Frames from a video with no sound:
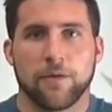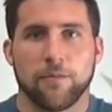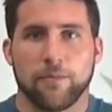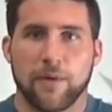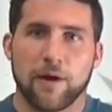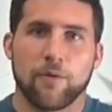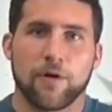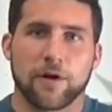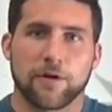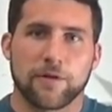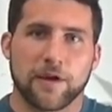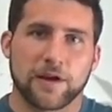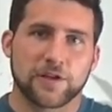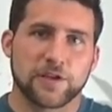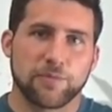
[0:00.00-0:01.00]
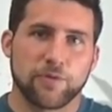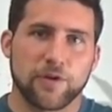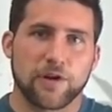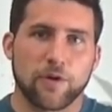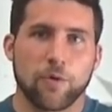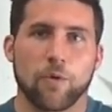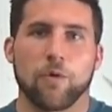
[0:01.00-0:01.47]
My water is actually
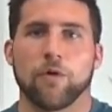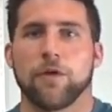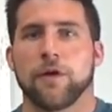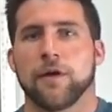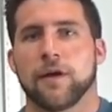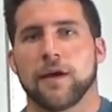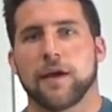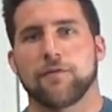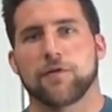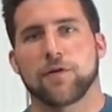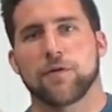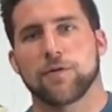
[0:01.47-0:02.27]
pretty cold. If you're